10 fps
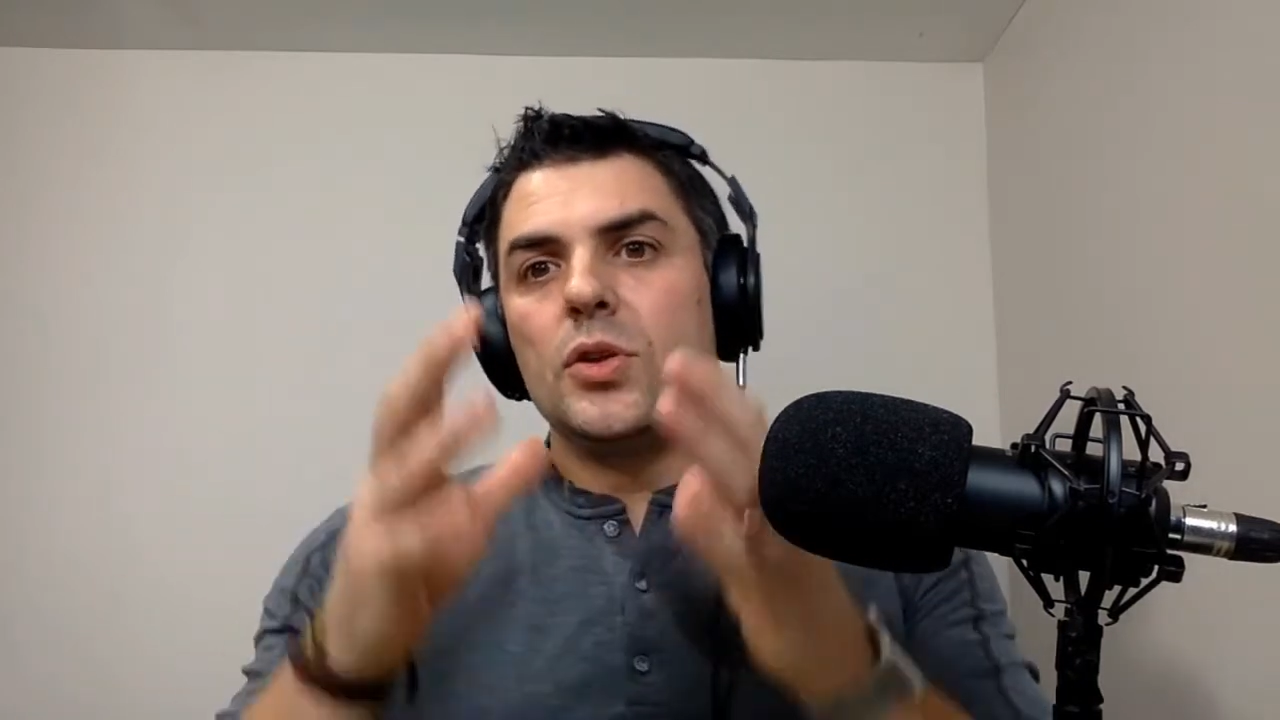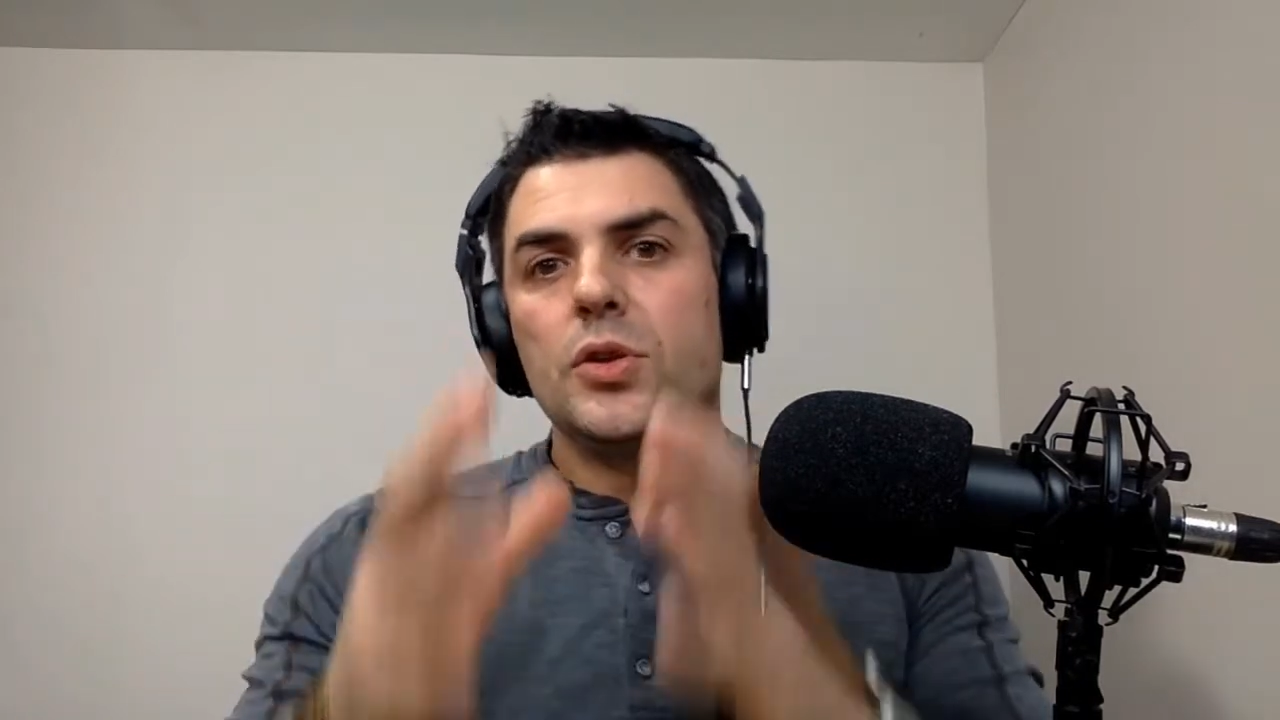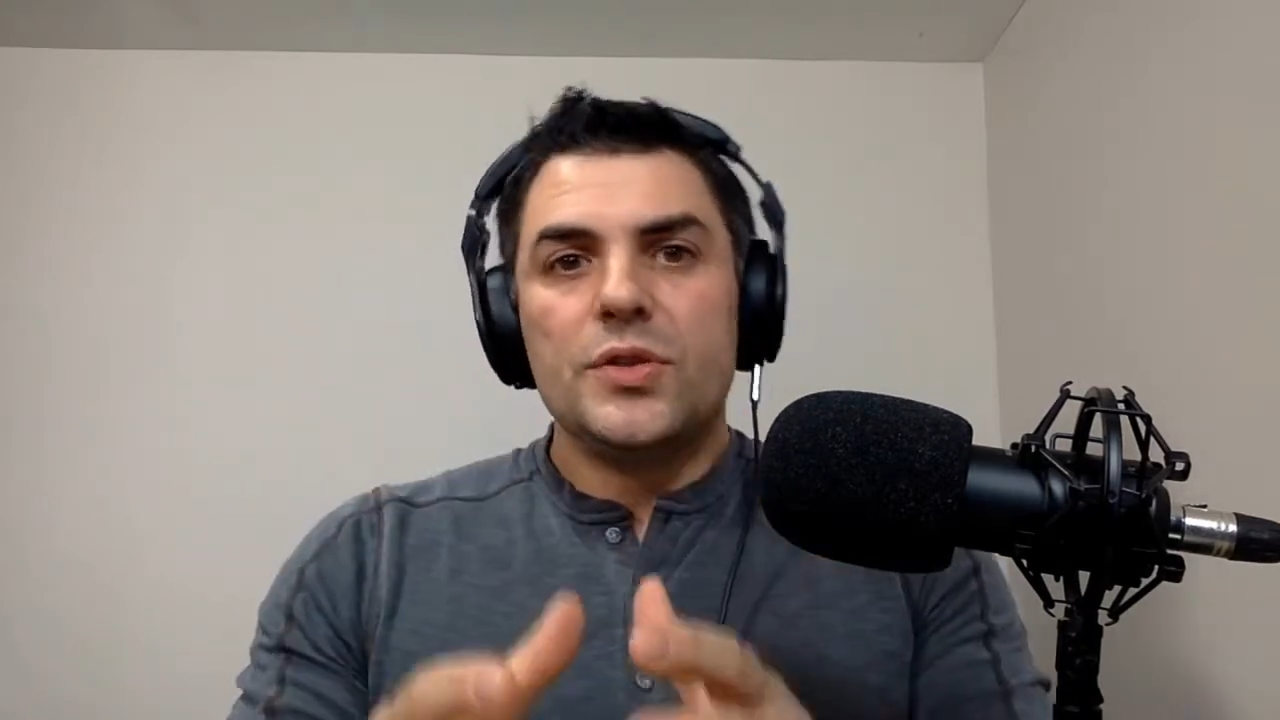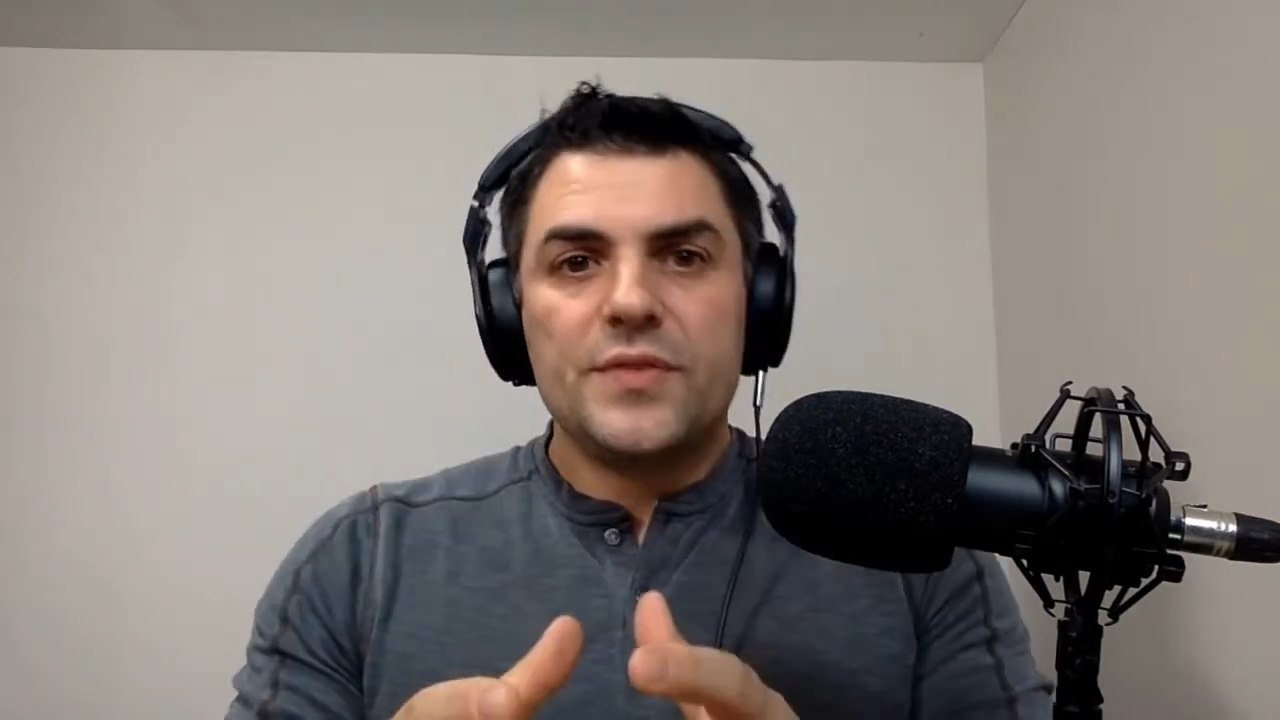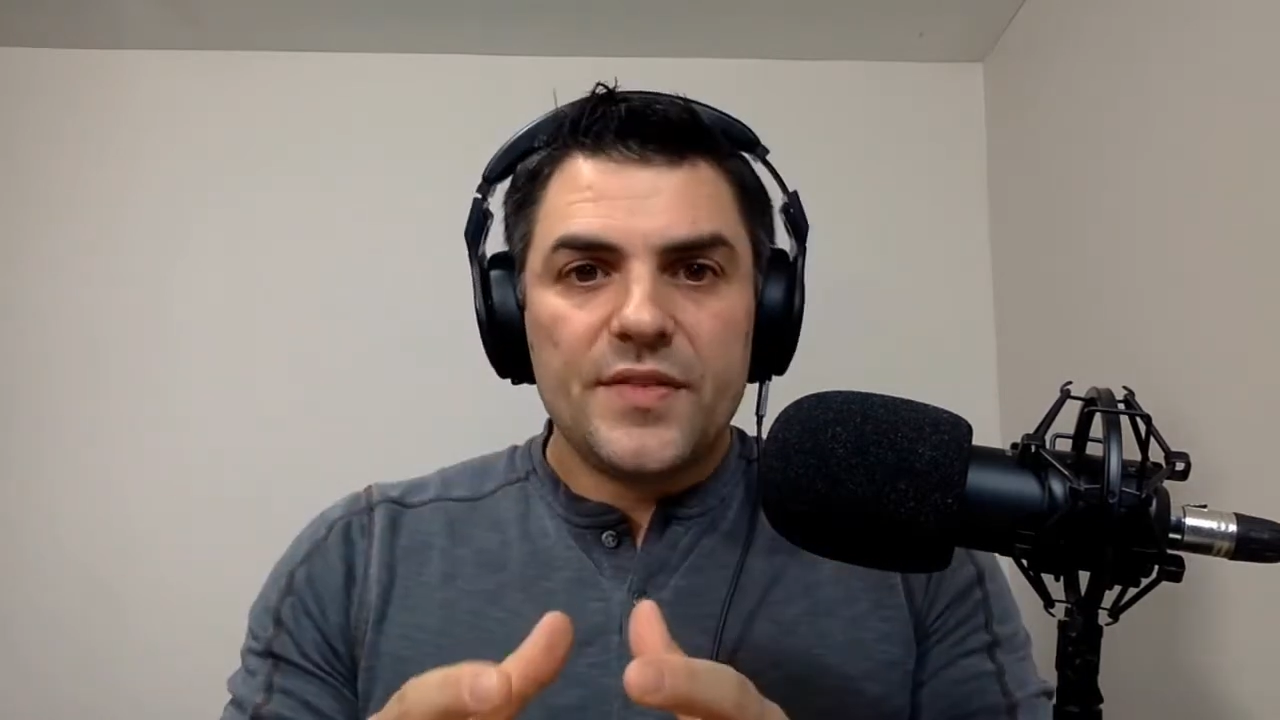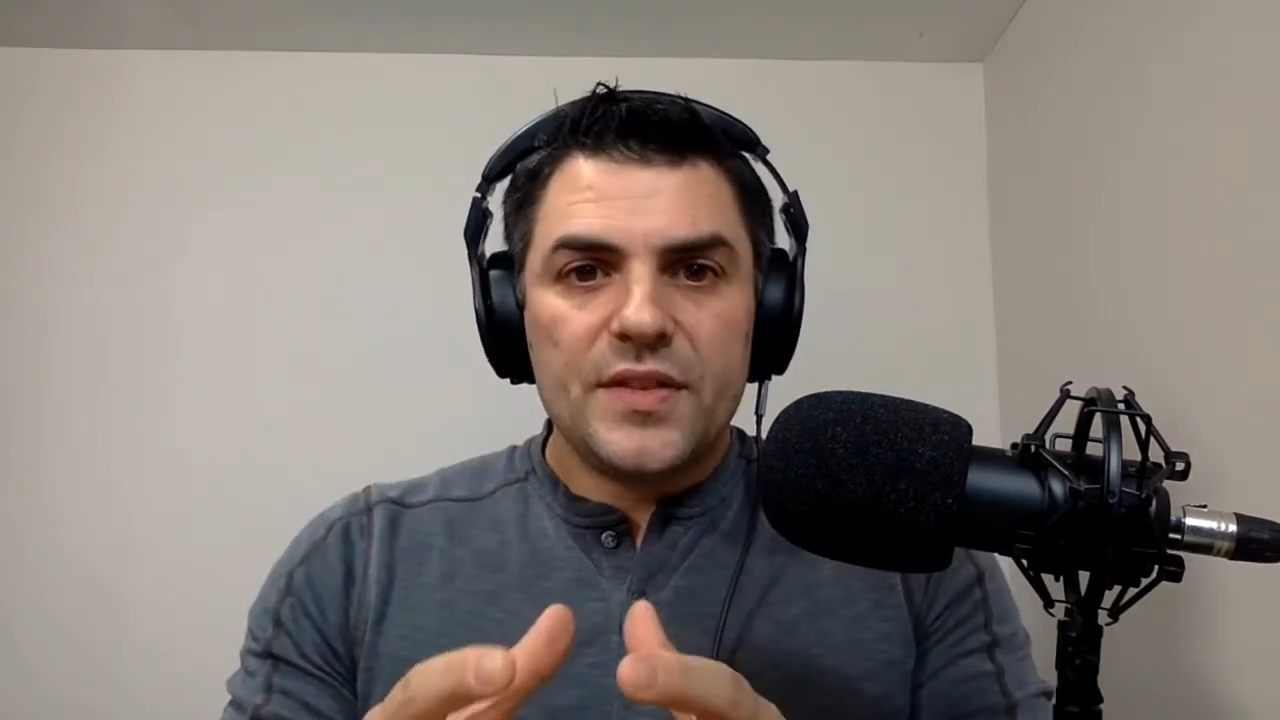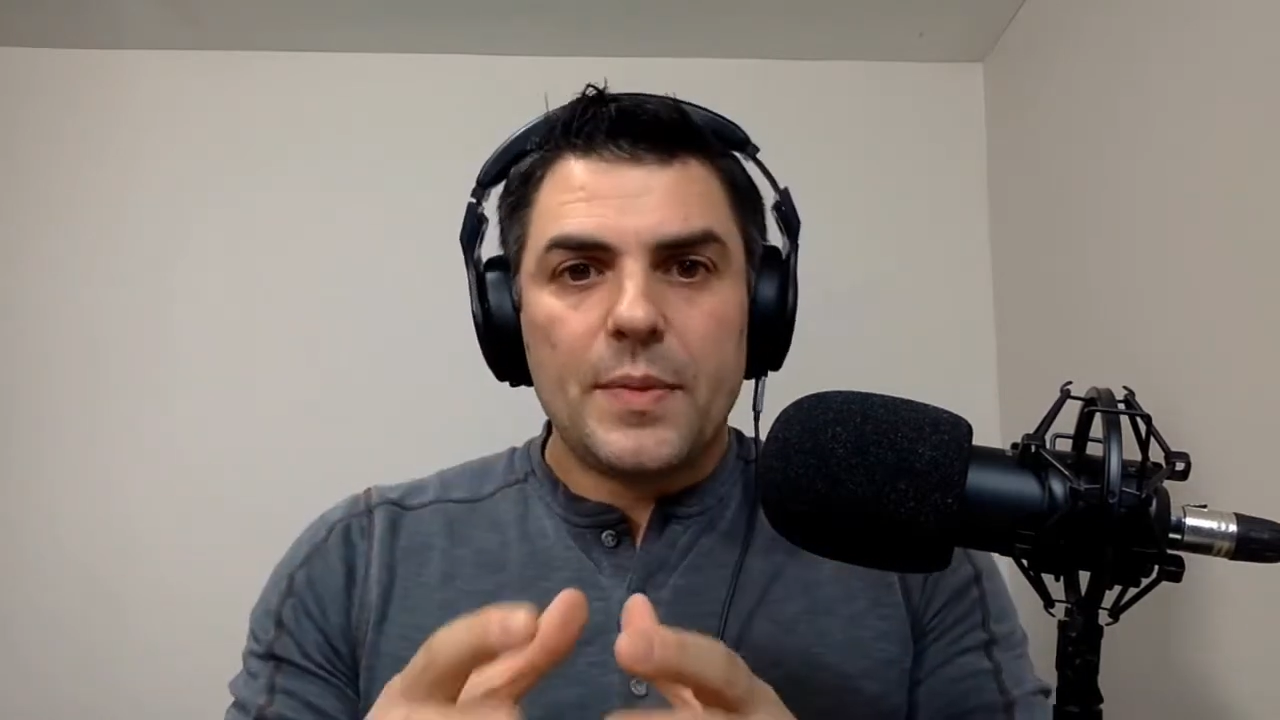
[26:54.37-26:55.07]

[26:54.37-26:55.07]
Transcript: lose 50